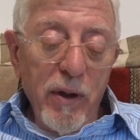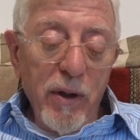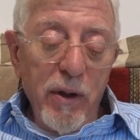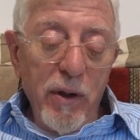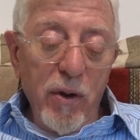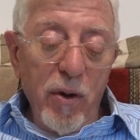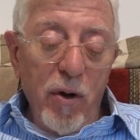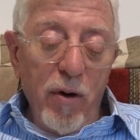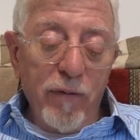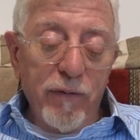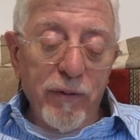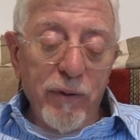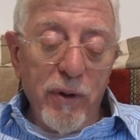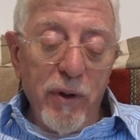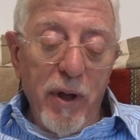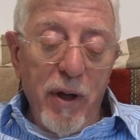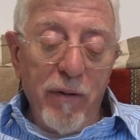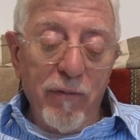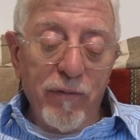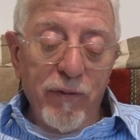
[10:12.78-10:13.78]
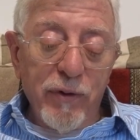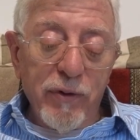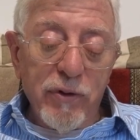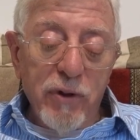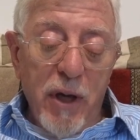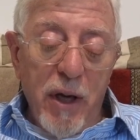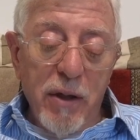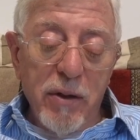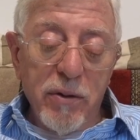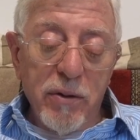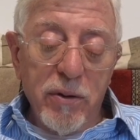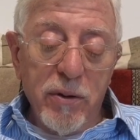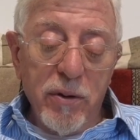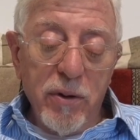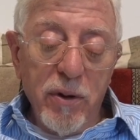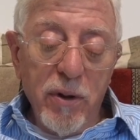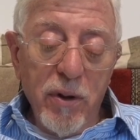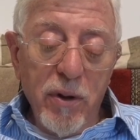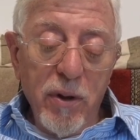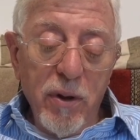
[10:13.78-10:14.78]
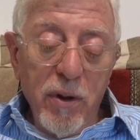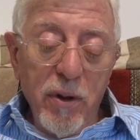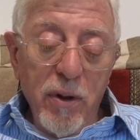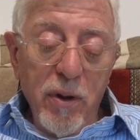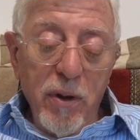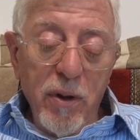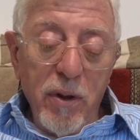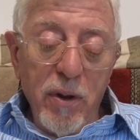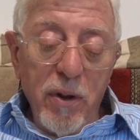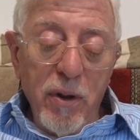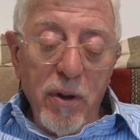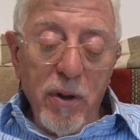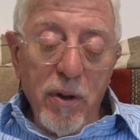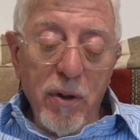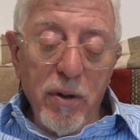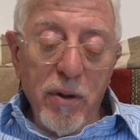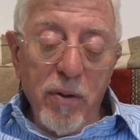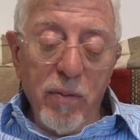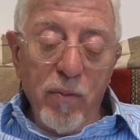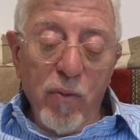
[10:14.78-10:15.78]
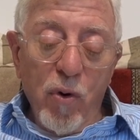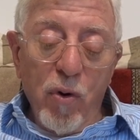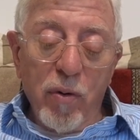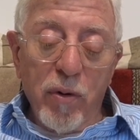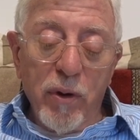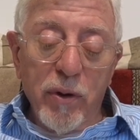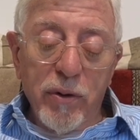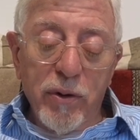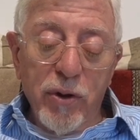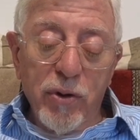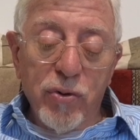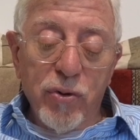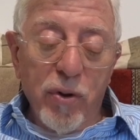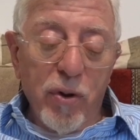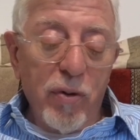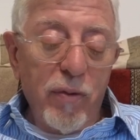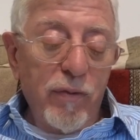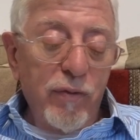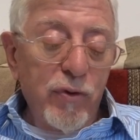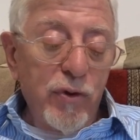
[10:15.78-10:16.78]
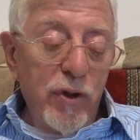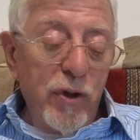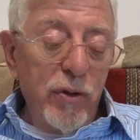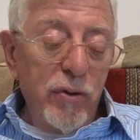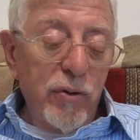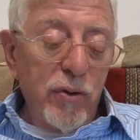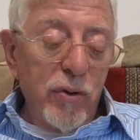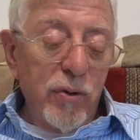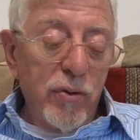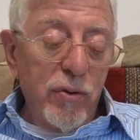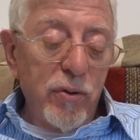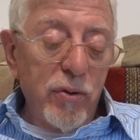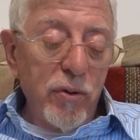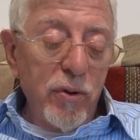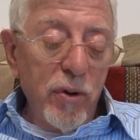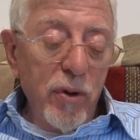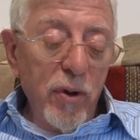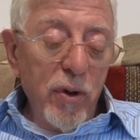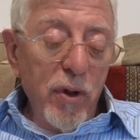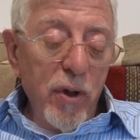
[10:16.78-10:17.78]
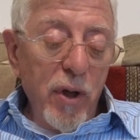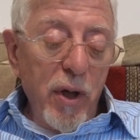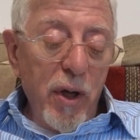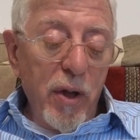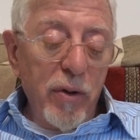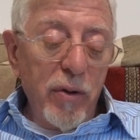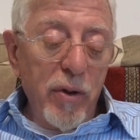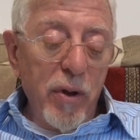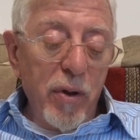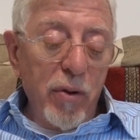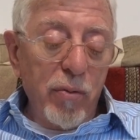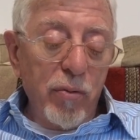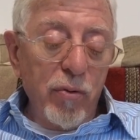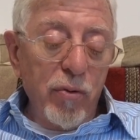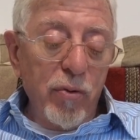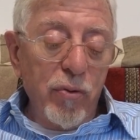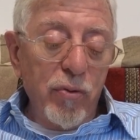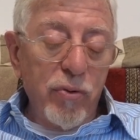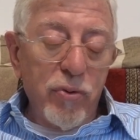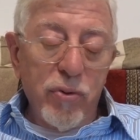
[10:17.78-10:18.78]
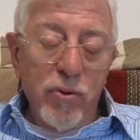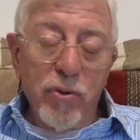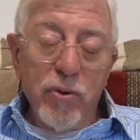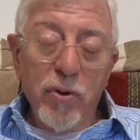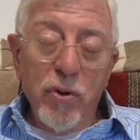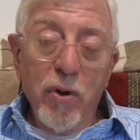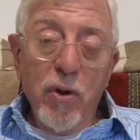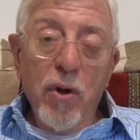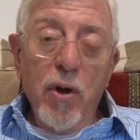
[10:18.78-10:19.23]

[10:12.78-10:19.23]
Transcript: He often emphasized the moral teaching of Jesus and their roots